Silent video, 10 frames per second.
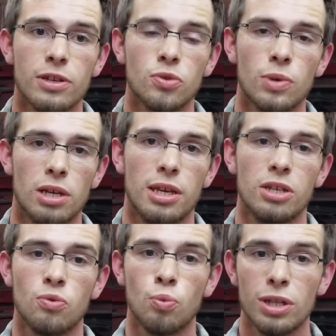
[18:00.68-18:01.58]
as well
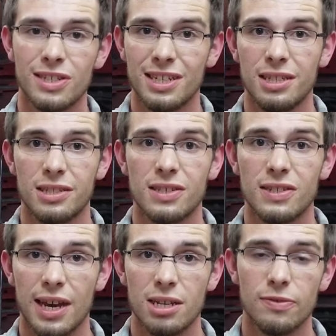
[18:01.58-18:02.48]
as what's
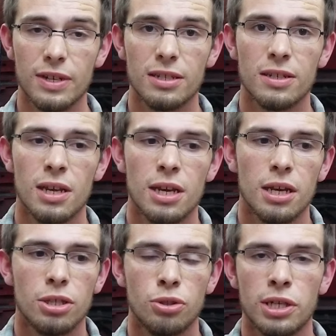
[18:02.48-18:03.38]
inside of it.
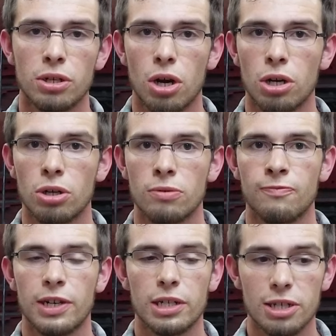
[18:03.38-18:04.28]
There are
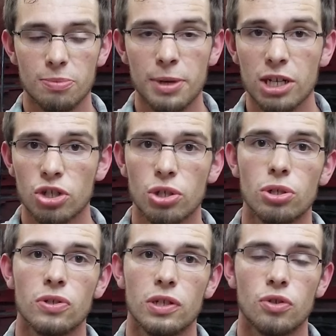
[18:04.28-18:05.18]
various
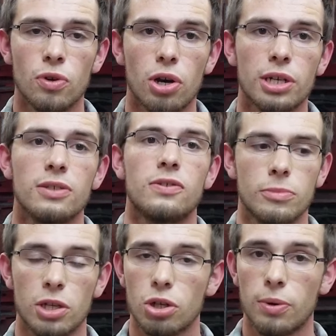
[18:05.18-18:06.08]
pictures and drawings
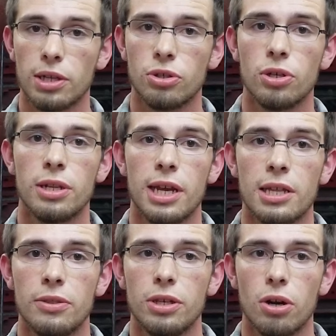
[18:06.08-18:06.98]
that are quite good,
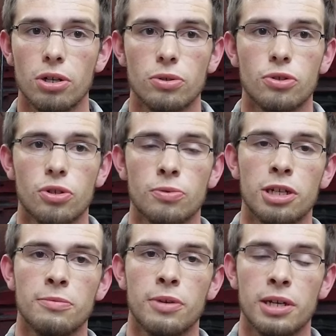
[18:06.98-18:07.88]
and the articles are
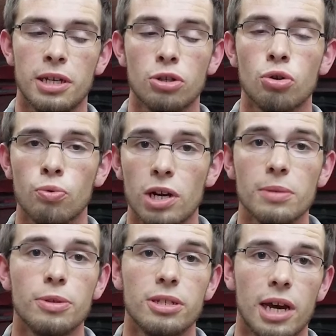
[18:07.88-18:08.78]
written by
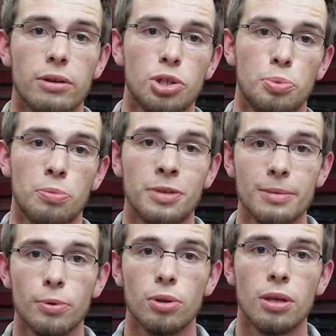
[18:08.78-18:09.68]
incredibly knowledgeable
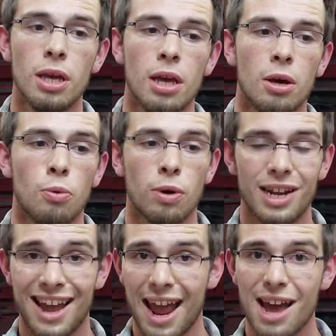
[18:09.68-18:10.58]
people. What
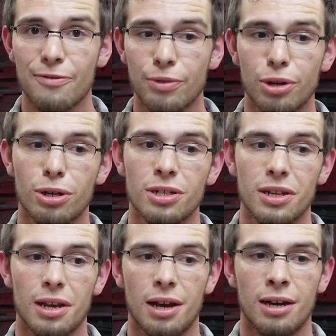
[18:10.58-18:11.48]
I have learned
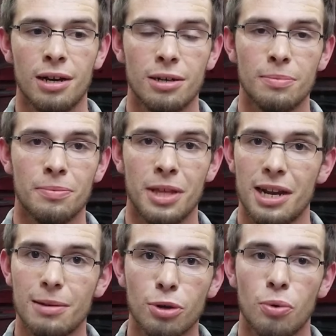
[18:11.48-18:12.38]

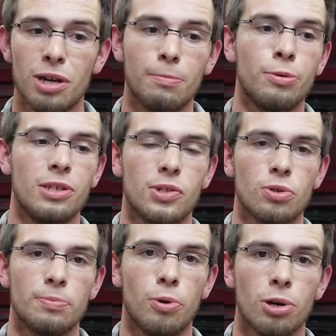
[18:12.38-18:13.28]
that I'm quite pleased to
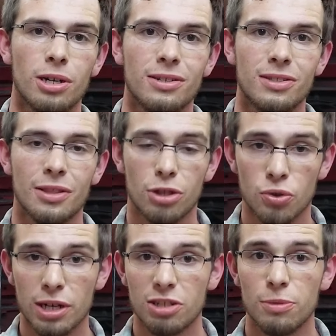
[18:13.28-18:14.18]
report is that the
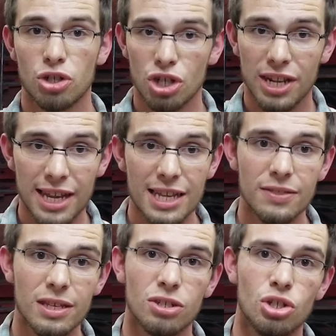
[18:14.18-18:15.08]
transmission in
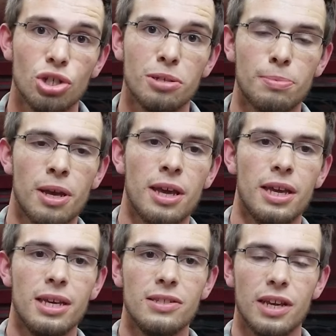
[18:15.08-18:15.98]
this Jeep
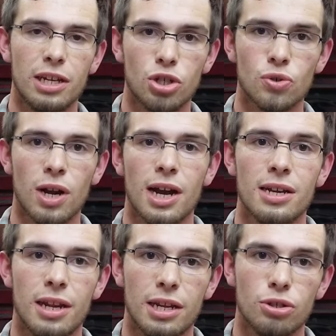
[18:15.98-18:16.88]
is a
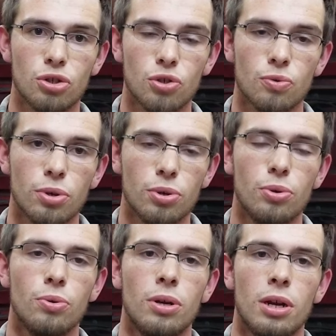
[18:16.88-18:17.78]
tried and
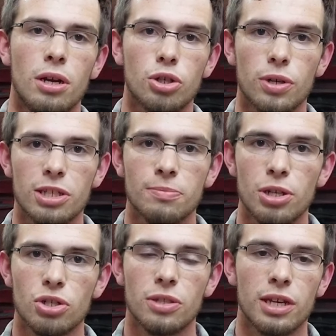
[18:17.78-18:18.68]
true
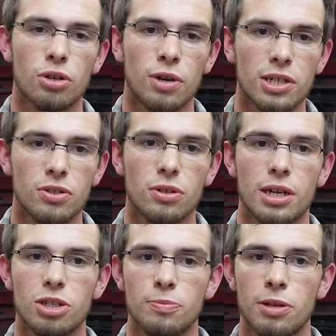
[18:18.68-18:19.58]
transmission that Chrysler
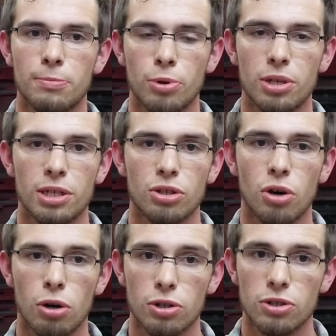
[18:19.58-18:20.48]
has been putting in
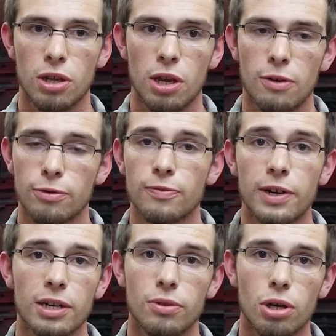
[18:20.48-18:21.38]
cars for a
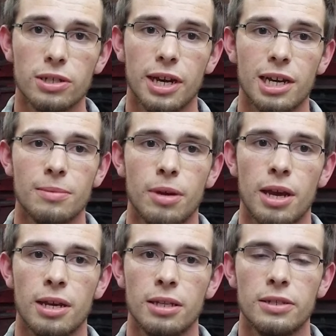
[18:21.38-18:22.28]
very long time,
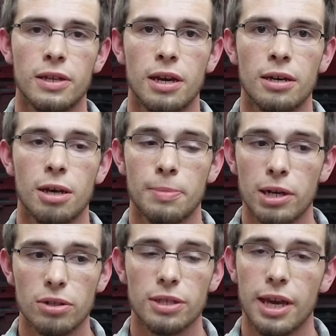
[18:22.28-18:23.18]
and
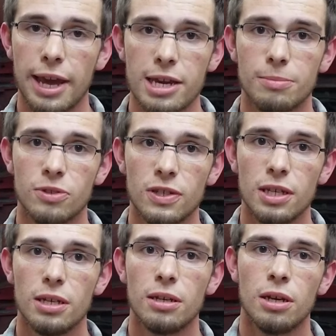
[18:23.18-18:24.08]
apparently
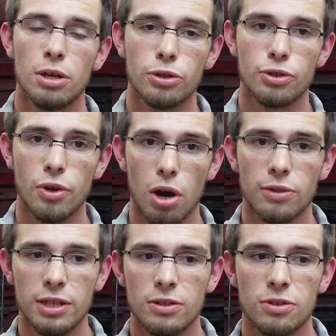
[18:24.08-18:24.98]
AMC saw
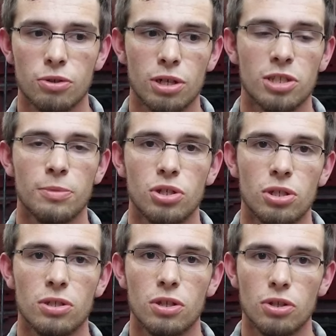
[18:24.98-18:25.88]
these
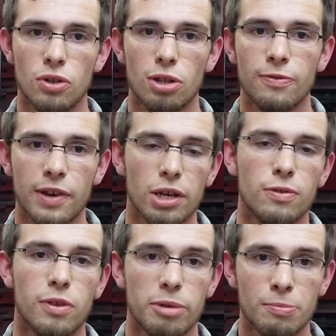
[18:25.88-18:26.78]
transmissions, saw the
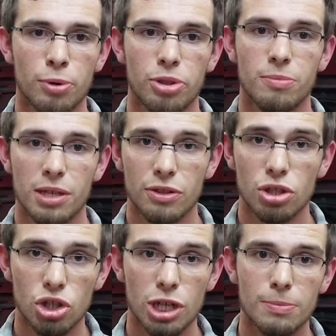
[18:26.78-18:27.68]
value of them, and put them in the
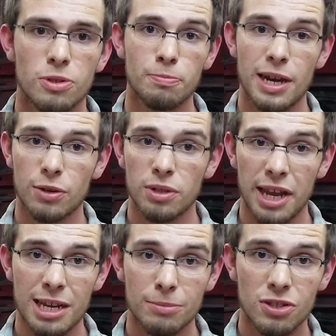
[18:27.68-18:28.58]
Jeeps back when
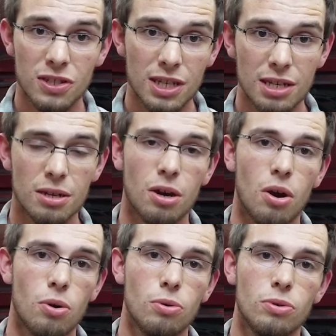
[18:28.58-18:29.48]
AMC
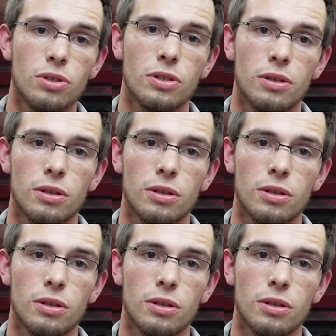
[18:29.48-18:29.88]
owned